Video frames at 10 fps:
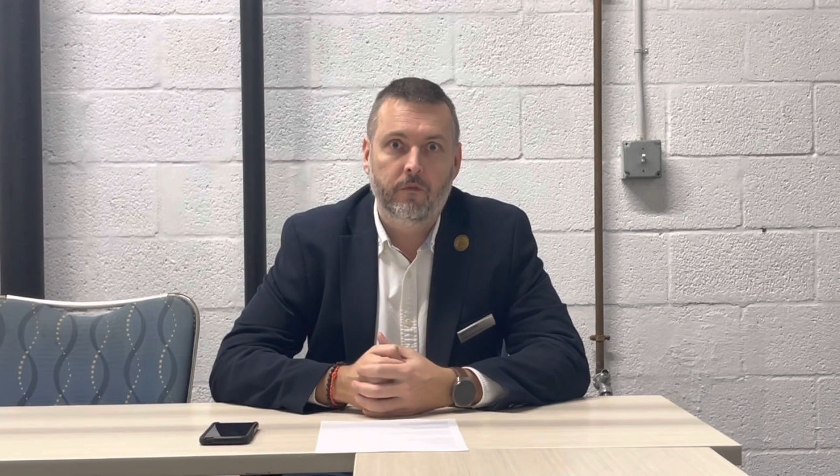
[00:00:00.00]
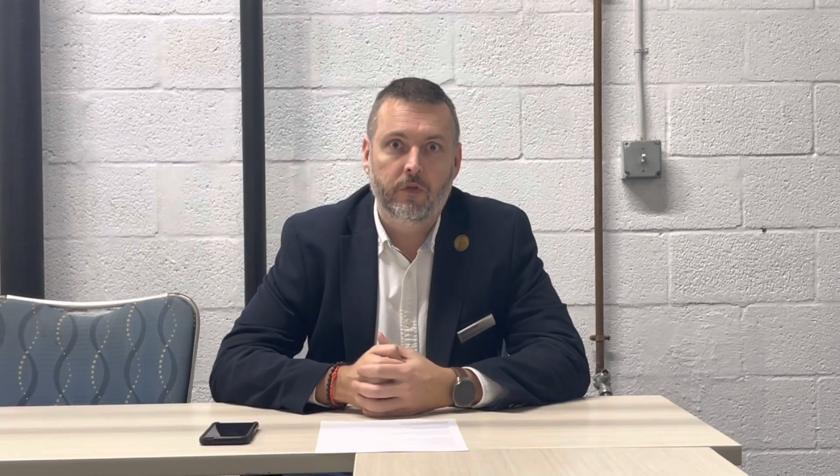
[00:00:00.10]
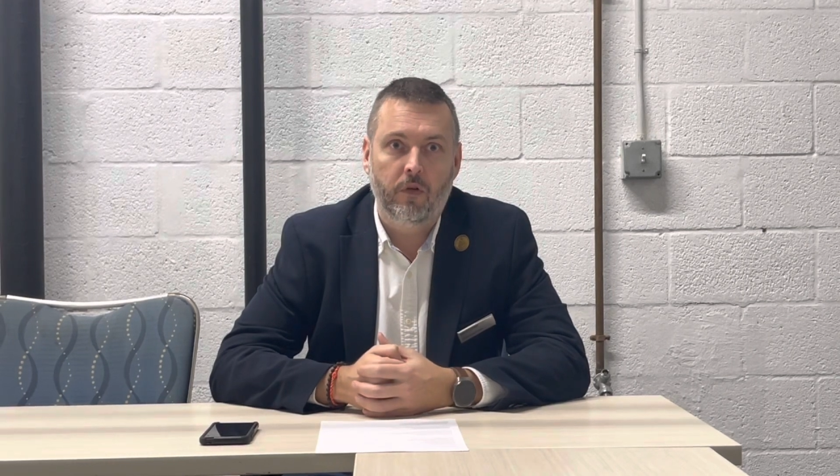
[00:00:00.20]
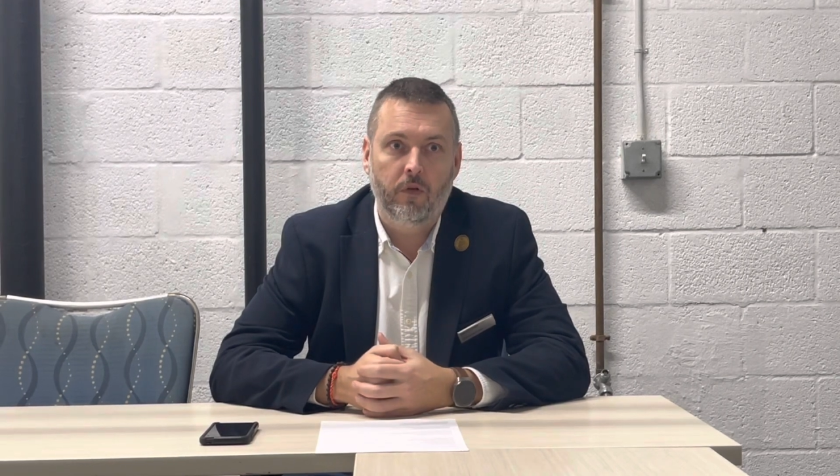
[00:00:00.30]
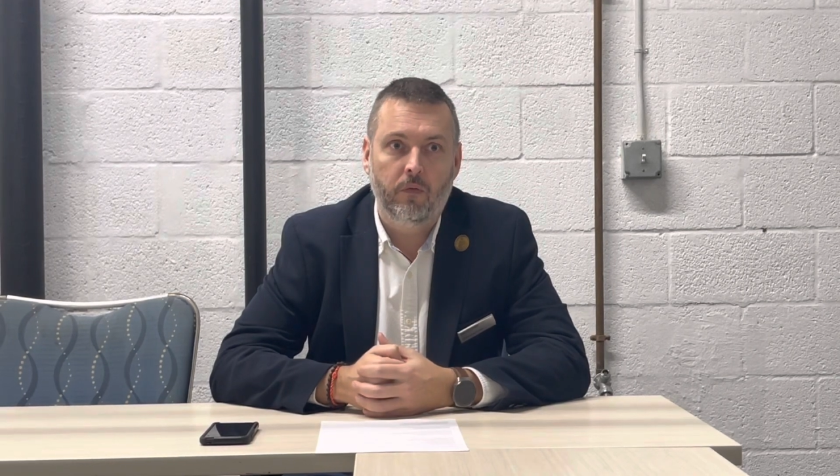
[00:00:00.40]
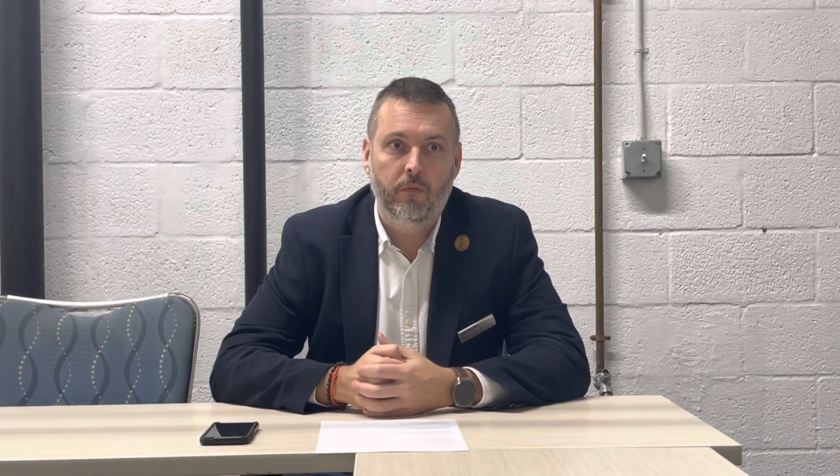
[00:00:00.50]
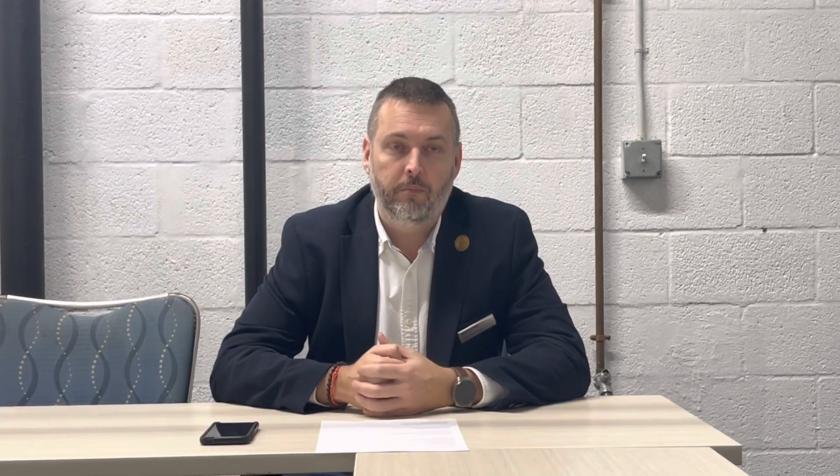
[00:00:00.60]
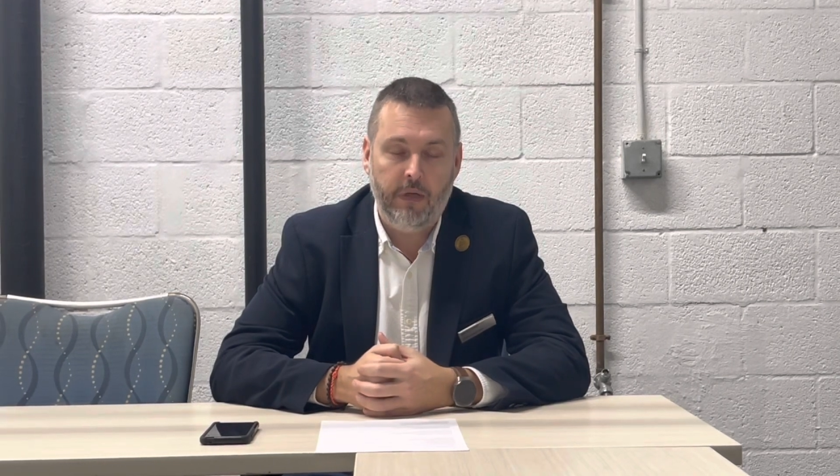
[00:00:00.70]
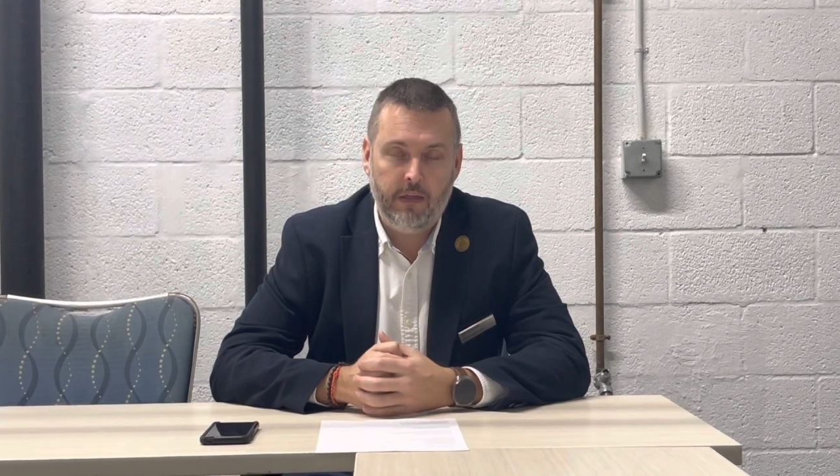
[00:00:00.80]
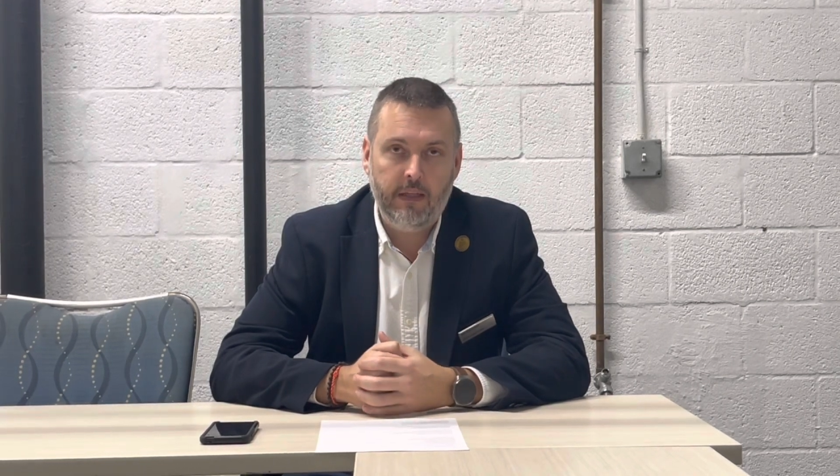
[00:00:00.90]
So
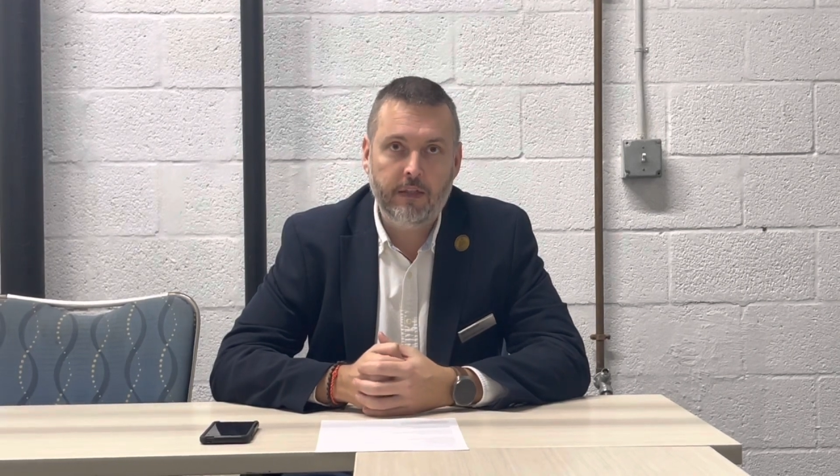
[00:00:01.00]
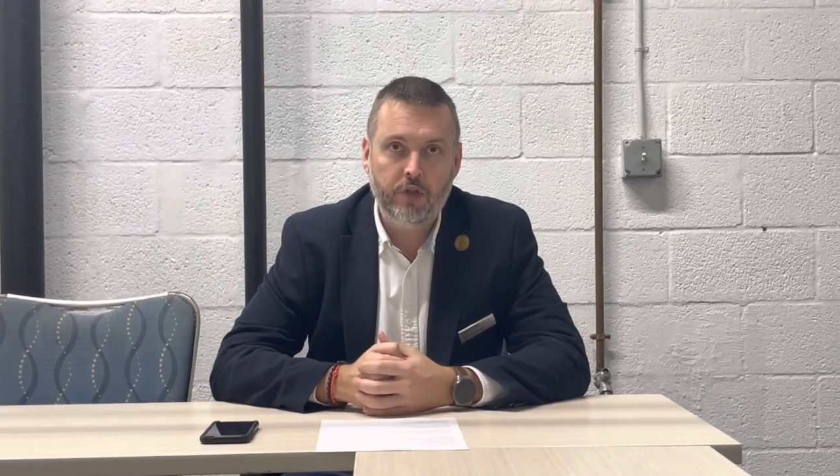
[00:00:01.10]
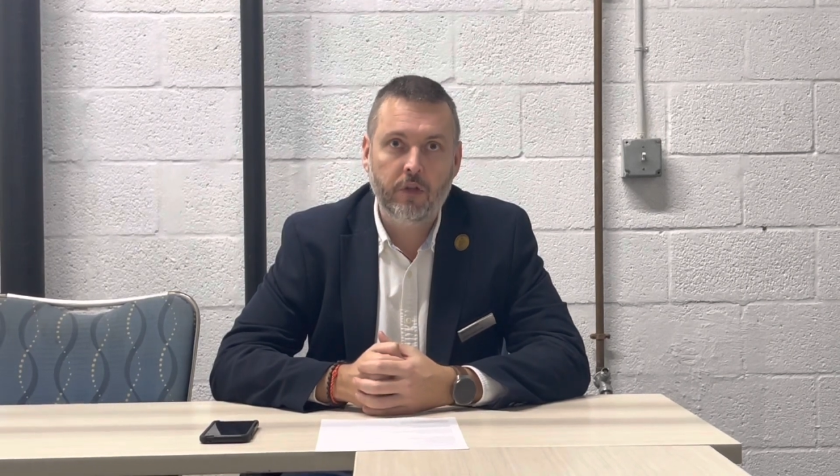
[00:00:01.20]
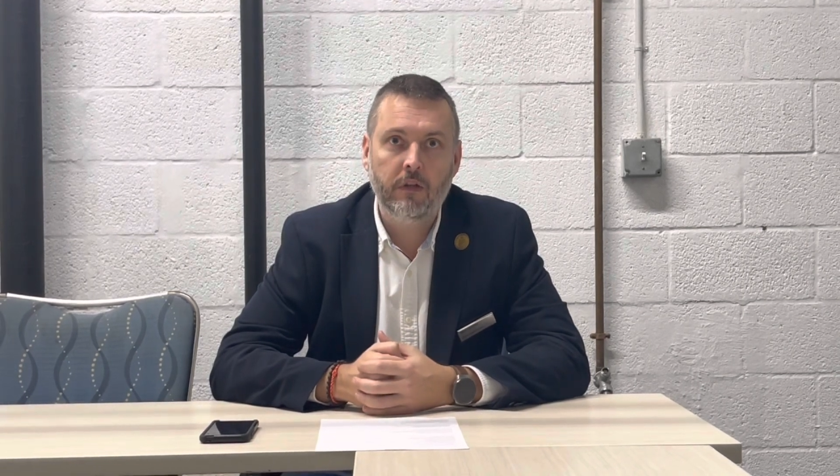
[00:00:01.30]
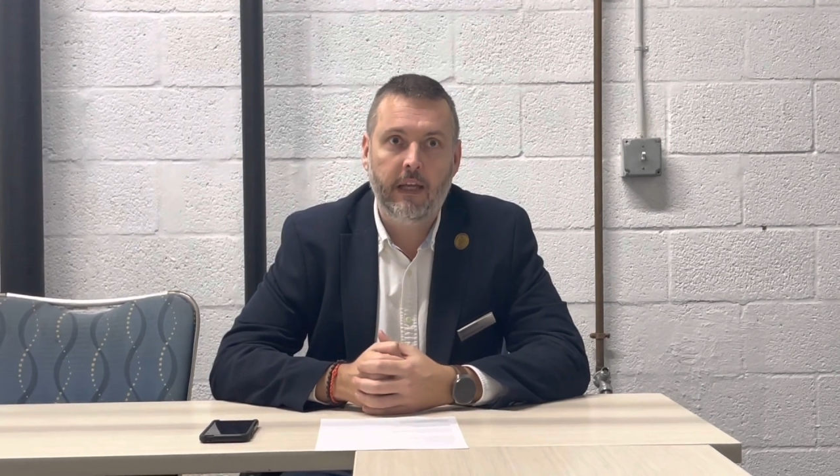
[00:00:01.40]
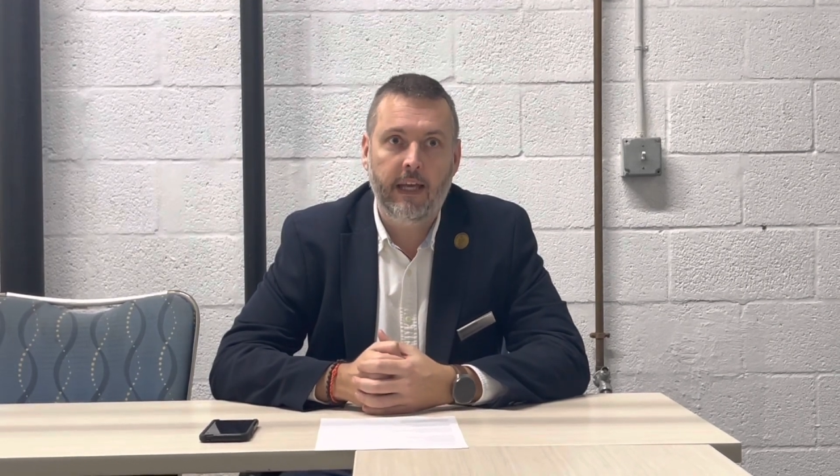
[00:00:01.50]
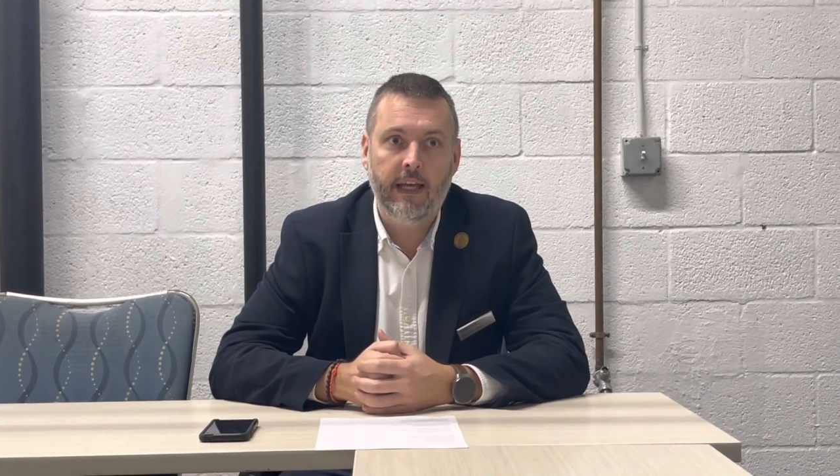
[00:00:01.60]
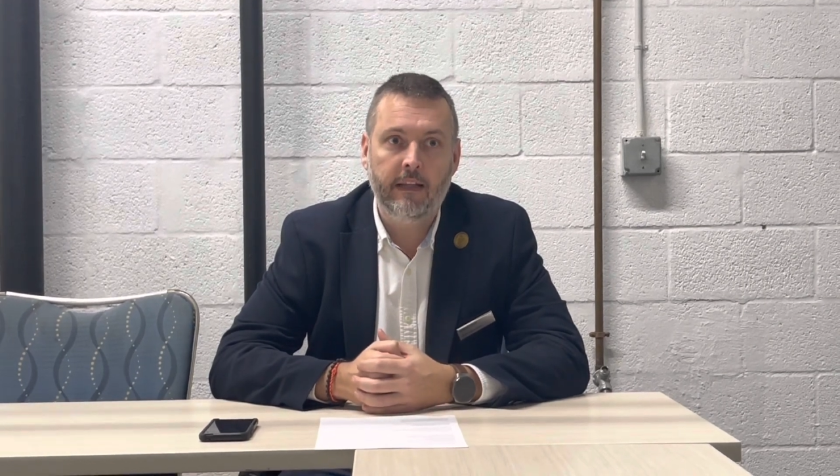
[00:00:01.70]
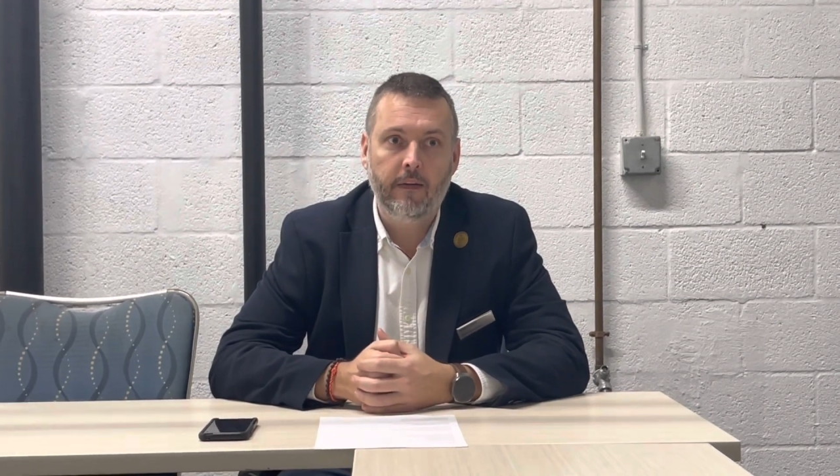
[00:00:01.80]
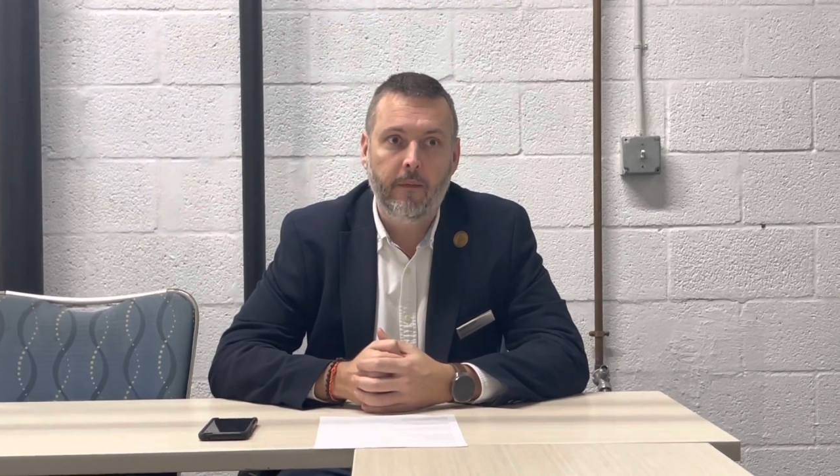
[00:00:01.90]
pay attention,
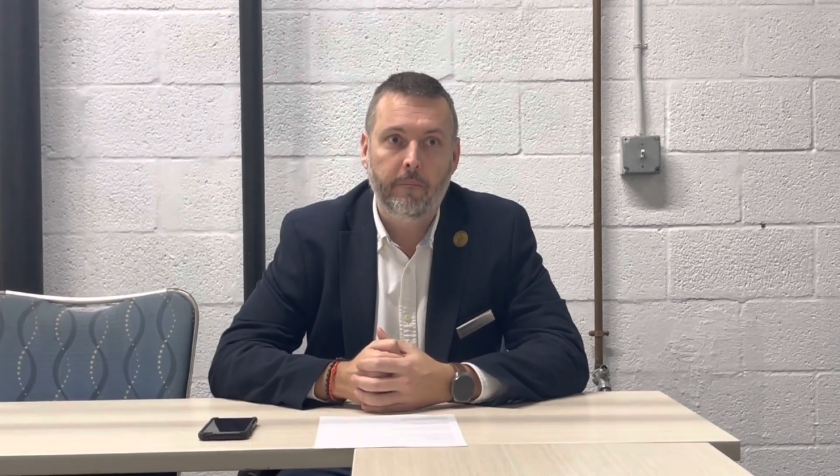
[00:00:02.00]
and